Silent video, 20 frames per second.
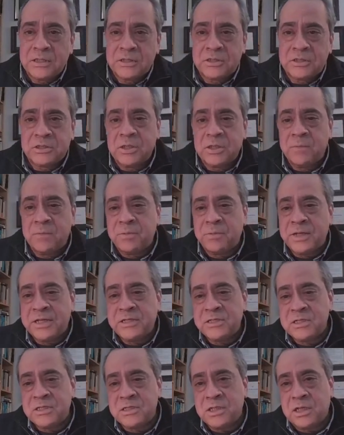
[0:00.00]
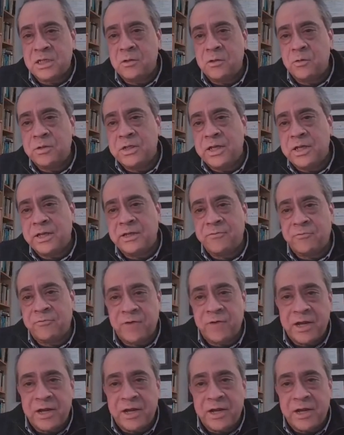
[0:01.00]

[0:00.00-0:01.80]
some places that look like